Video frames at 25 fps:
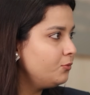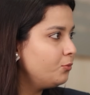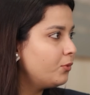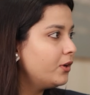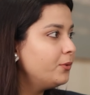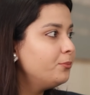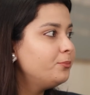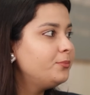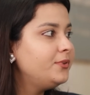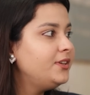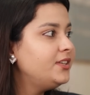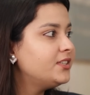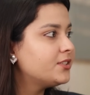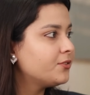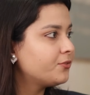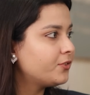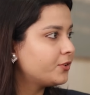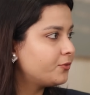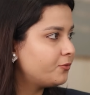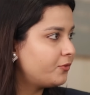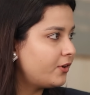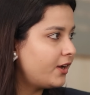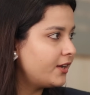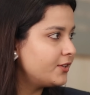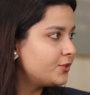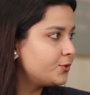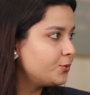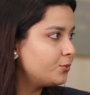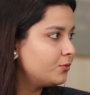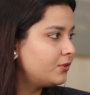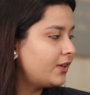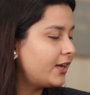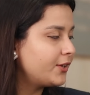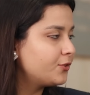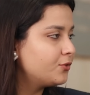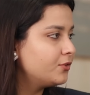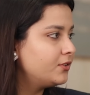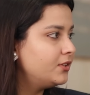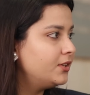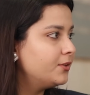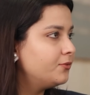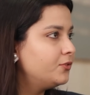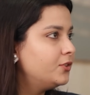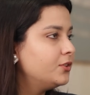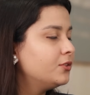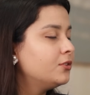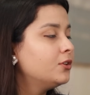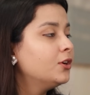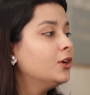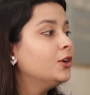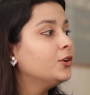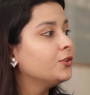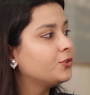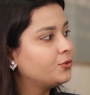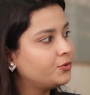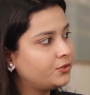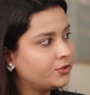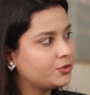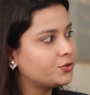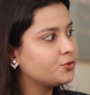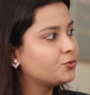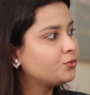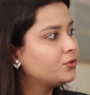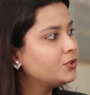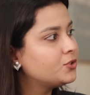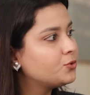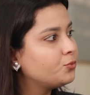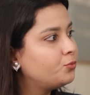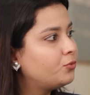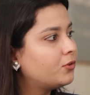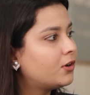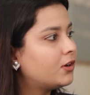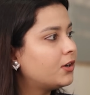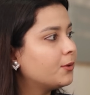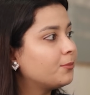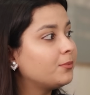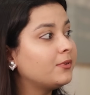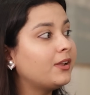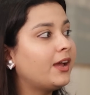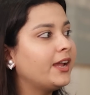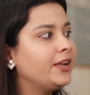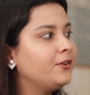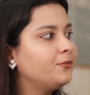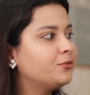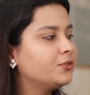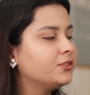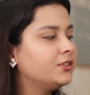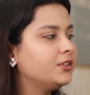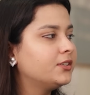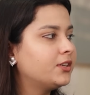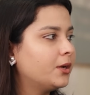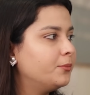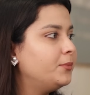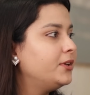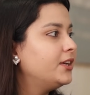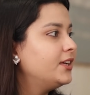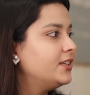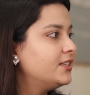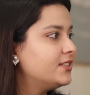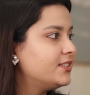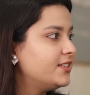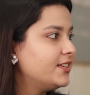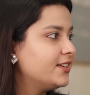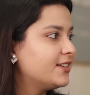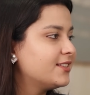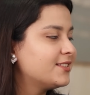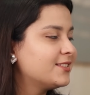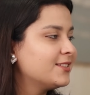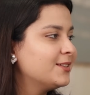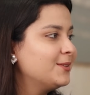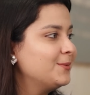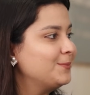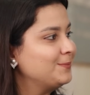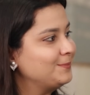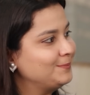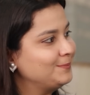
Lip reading: One piece of advice you would like to give to the students who are applying for the coming intakes?